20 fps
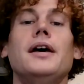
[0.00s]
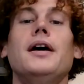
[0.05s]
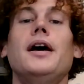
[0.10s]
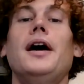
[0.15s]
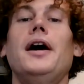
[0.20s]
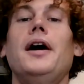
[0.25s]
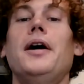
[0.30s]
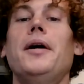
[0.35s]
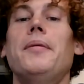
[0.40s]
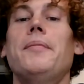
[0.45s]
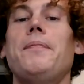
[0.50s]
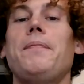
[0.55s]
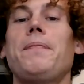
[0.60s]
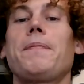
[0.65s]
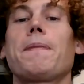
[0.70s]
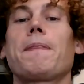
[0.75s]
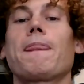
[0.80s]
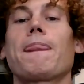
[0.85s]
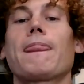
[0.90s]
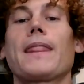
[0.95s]
Um,
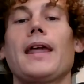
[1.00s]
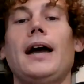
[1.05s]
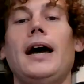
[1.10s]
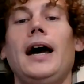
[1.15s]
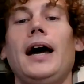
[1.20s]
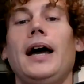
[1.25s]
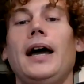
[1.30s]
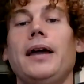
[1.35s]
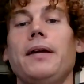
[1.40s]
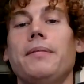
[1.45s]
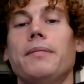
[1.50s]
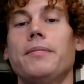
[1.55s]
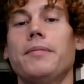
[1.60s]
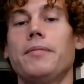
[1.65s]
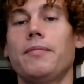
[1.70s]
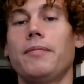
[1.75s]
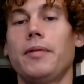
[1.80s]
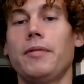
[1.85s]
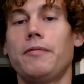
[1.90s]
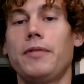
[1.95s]

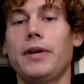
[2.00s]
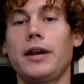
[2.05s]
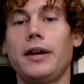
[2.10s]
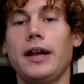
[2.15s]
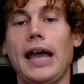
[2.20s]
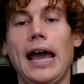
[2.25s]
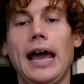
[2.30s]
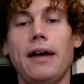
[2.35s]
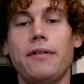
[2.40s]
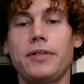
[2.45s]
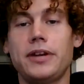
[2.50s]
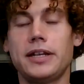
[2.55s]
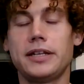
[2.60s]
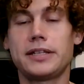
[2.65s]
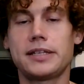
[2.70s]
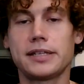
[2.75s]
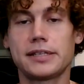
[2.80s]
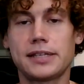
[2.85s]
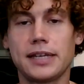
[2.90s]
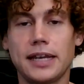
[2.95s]
I'm very avid
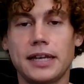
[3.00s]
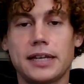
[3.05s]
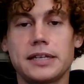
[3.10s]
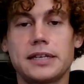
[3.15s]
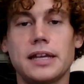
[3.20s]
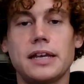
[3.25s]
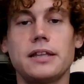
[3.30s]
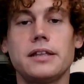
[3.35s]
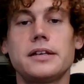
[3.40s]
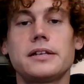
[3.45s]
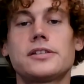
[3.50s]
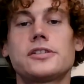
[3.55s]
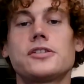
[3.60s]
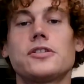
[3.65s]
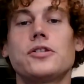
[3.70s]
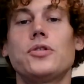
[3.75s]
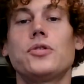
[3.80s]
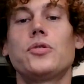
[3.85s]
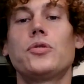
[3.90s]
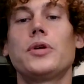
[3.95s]
into psychedelics,
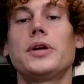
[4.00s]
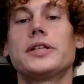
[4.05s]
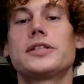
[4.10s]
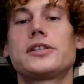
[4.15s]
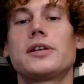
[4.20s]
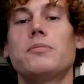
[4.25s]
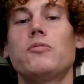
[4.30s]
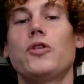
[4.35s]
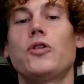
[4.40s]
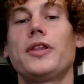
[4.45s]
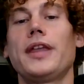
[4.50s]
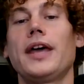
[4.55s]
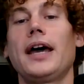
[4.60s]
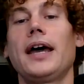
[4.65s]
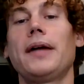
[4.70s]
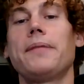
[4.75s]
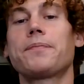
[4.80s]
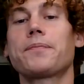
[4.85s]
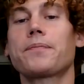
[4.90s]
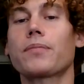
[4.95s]
so someone that